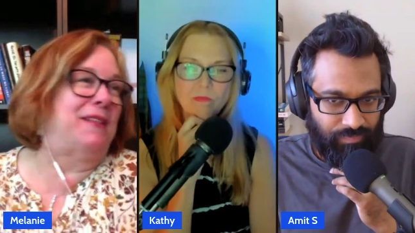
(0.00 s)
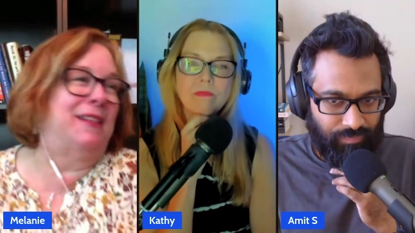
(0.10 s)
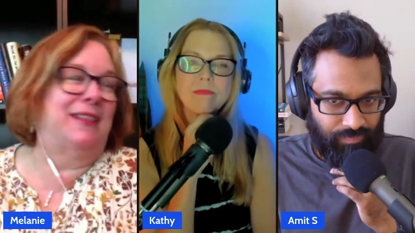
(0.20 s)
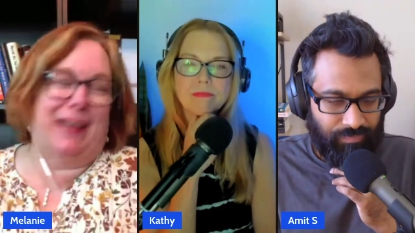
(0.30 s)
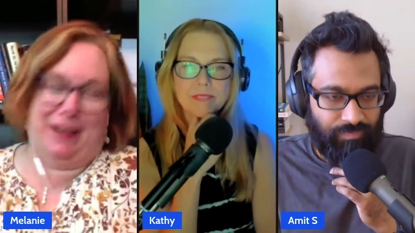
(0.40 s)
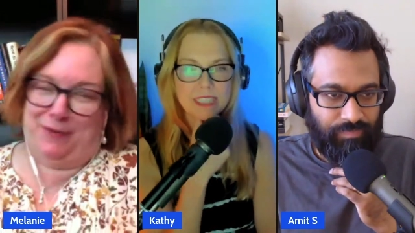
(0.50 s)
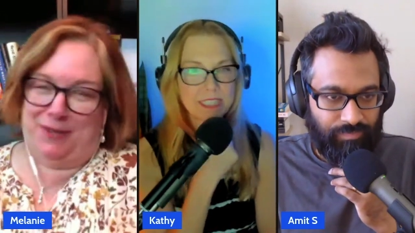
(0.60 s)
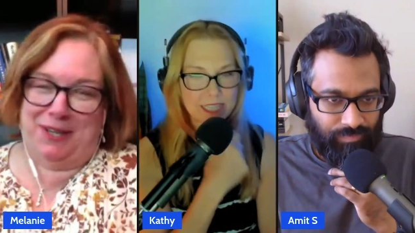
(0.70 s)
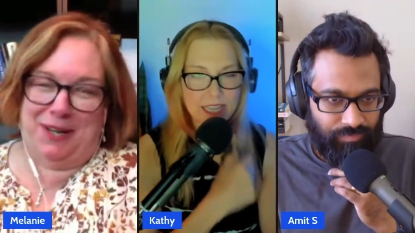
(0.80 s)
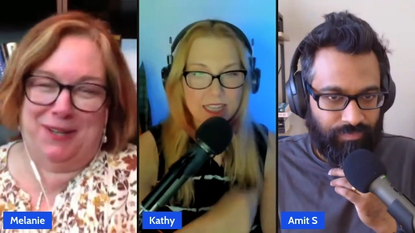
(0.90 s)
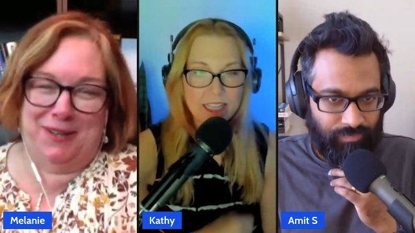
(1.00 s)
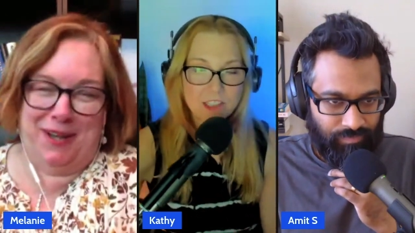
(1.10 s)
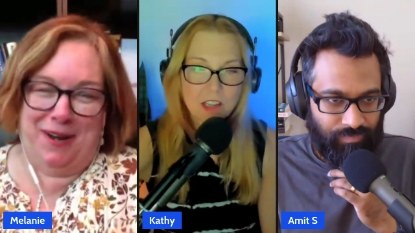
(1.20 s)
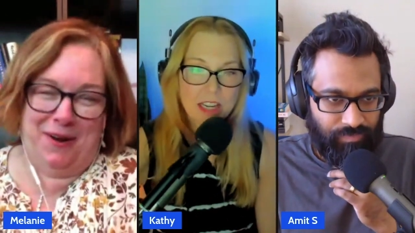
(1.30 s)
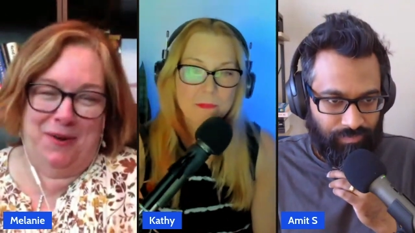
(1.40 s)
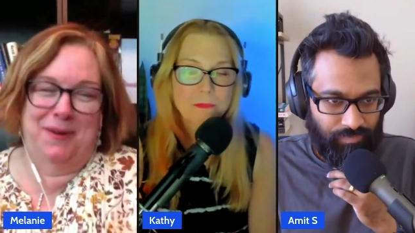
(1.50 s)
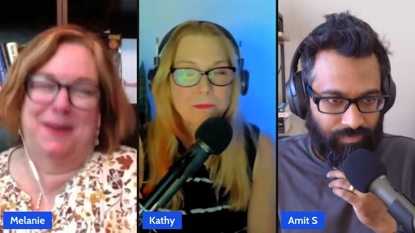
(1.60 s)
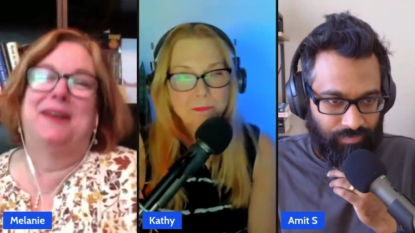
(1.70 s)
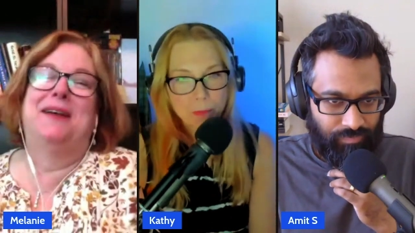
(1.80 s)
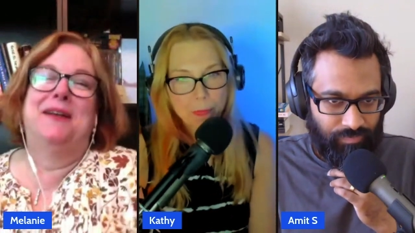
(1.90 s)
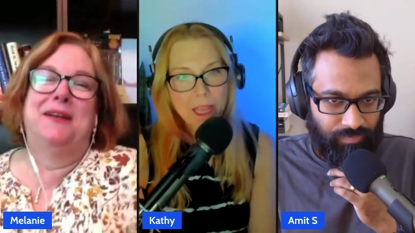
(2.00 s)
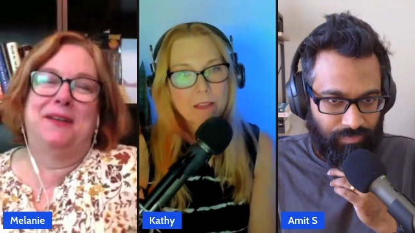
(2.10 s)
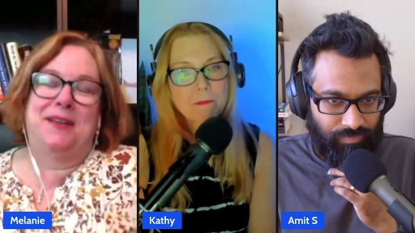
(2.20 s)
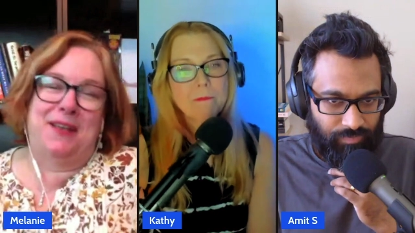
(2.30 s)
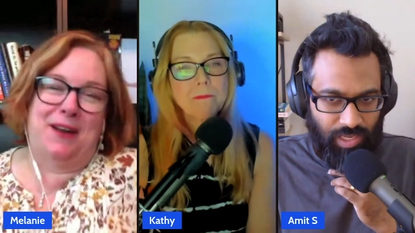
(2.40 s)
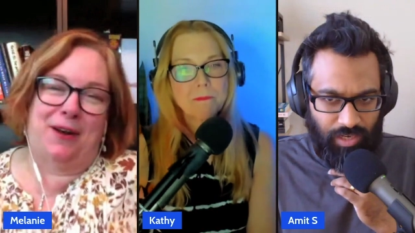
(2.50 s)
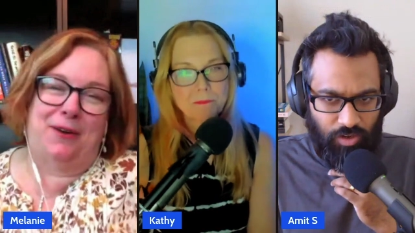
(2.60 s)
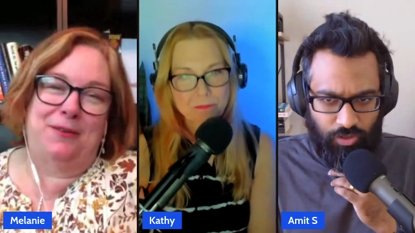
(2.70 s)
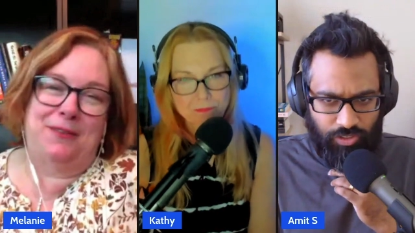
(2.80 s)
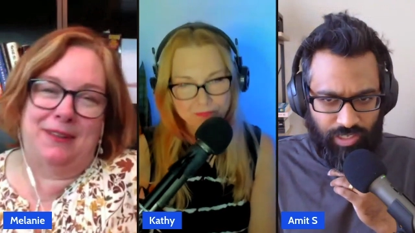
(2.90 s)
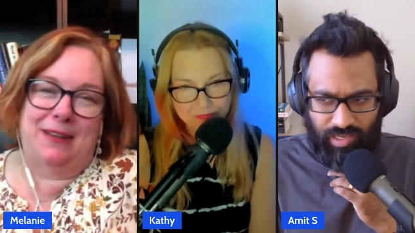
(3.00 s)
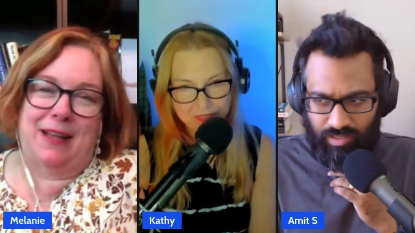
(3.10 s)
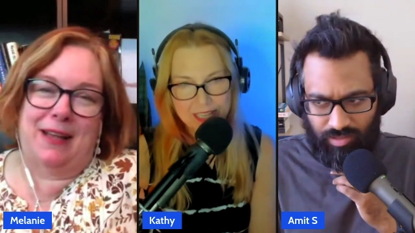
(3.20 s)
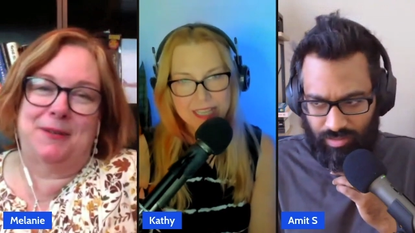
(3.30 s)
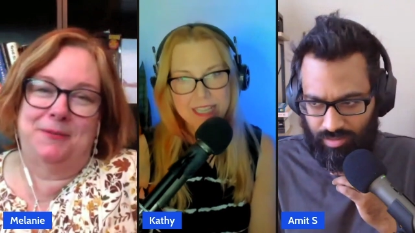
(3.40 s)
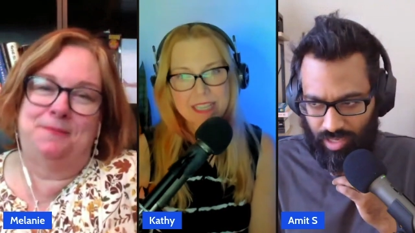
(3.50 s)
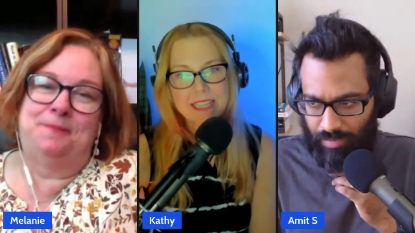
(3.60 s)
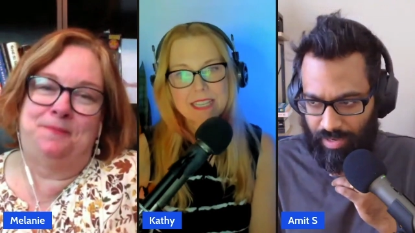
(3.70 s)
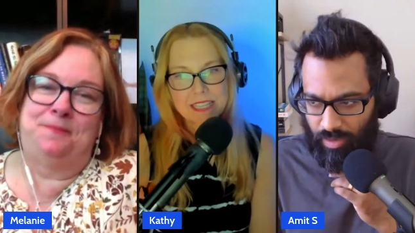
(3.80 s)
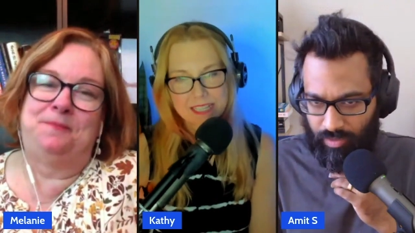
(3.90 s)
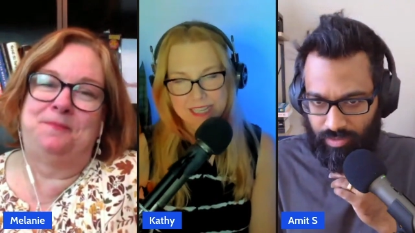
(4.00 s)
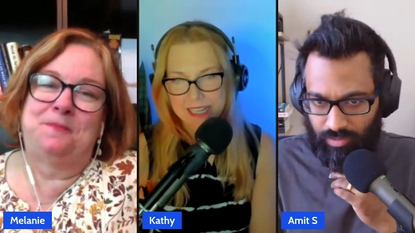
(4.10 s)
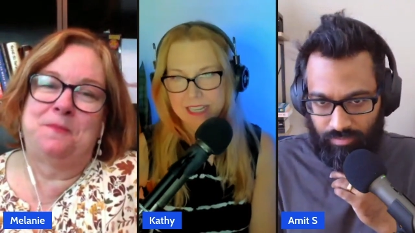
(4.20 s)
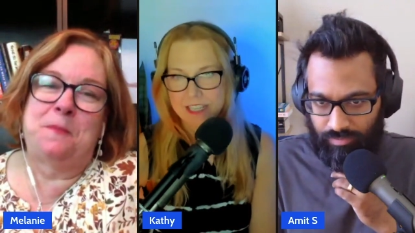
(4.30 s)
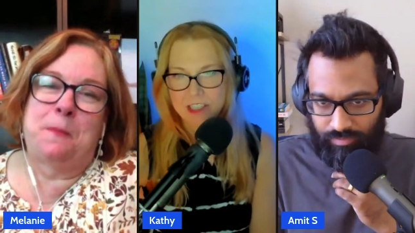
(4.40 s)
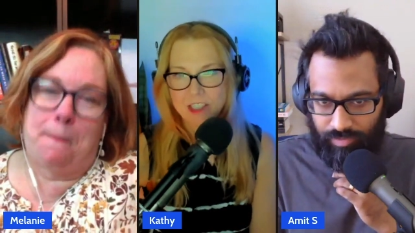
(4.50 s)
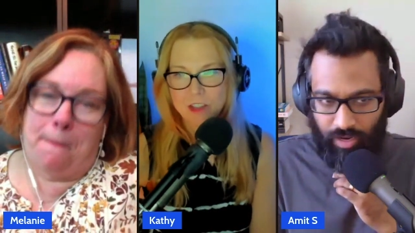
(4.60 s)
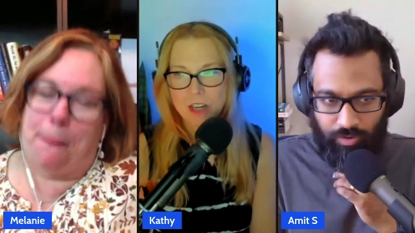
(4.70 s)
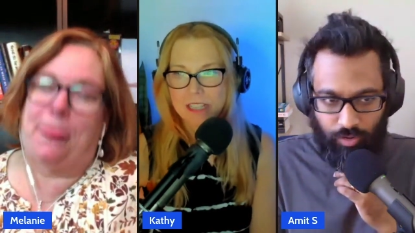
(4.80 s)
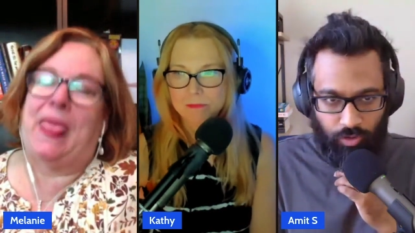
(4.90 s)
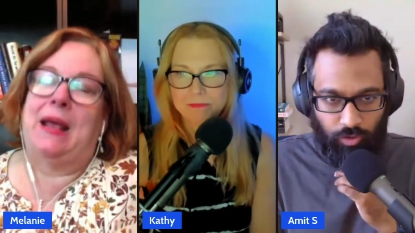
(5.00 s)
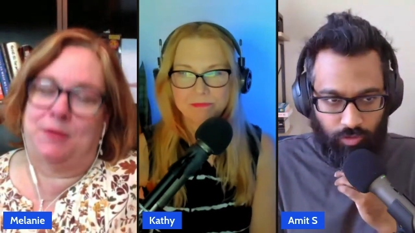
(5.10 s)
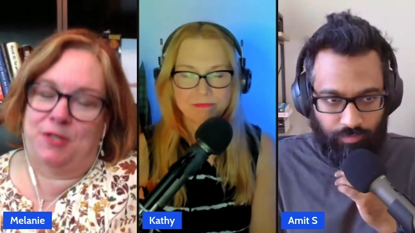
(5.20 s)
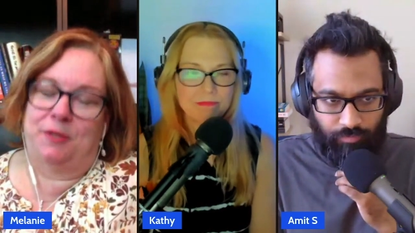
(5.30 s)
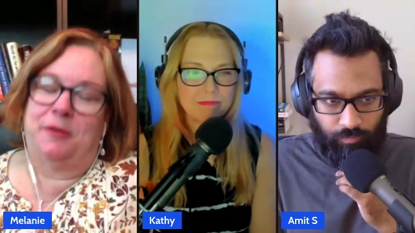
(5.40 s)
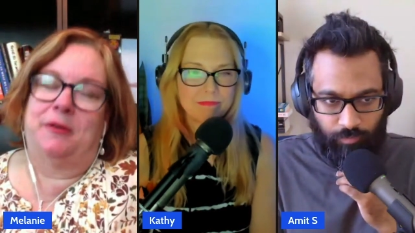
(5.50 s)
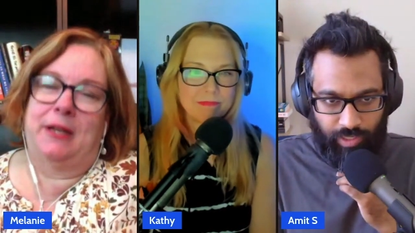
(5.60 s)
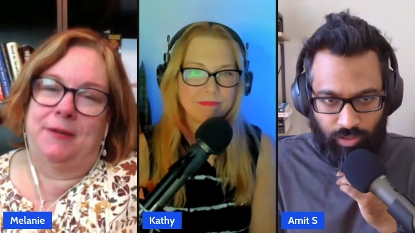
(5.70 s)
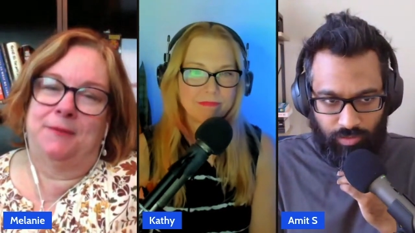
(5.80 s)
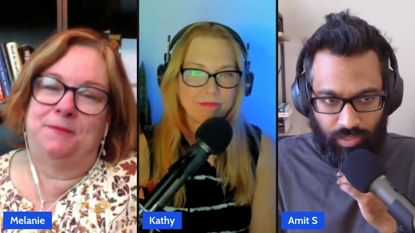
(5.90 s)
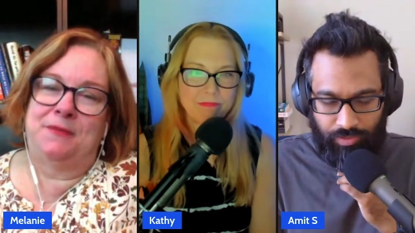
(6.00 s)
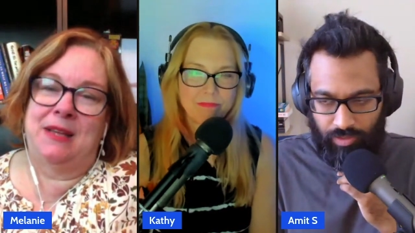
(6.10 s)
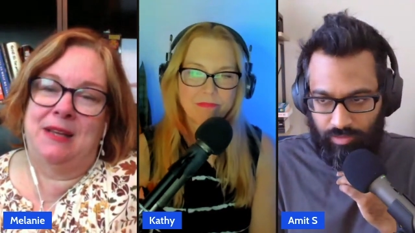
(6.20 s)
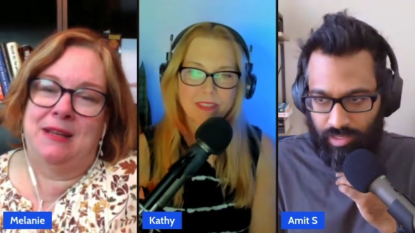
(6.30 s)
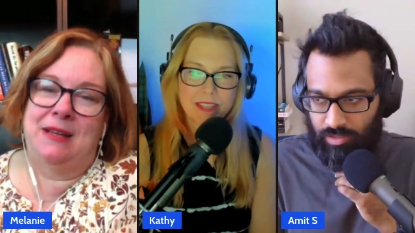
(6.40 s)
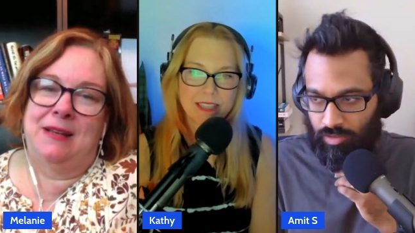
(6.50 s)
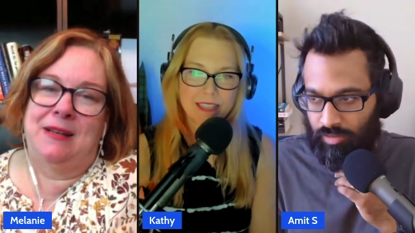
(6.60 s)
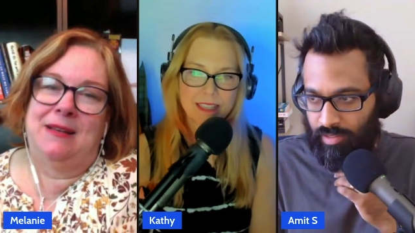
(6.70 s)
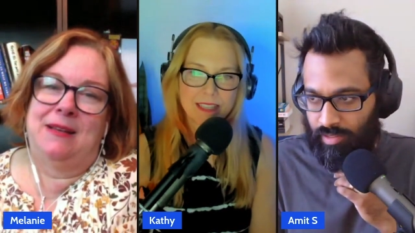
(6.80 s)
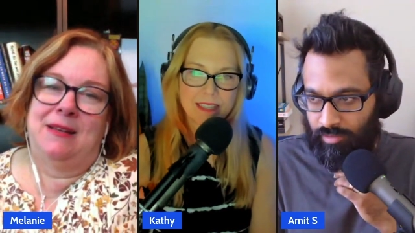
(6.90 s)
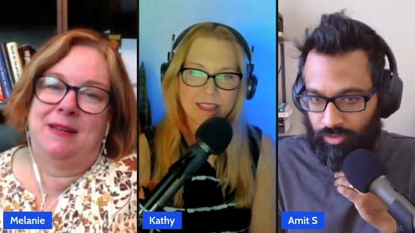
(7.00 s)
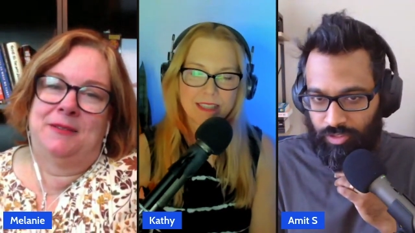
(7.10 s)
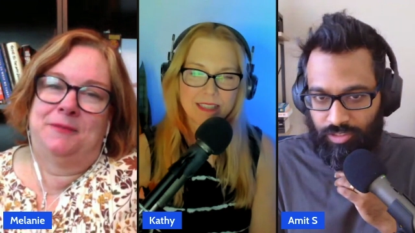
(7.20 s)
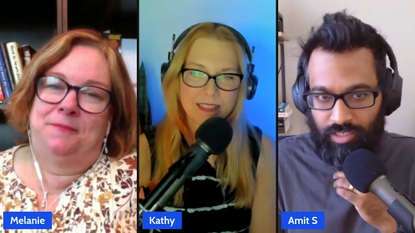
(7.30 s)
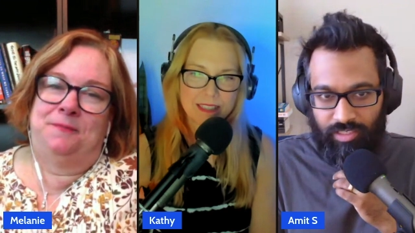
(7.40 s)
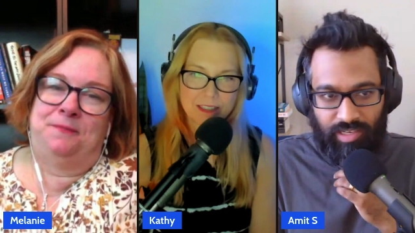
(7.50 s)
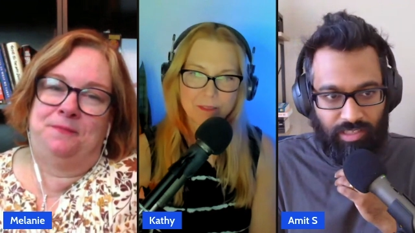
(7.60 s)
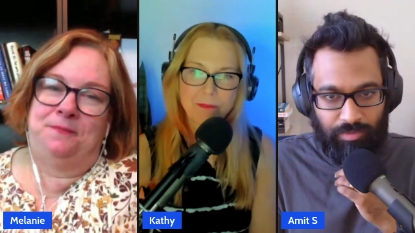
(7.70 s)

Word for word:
Speaker 1: level alone. That's right.
Speaker 2: Yeah. You know, yeah, no, she like, has the star power to carry her own vehicle. I think that's not like I don't think there's any doubts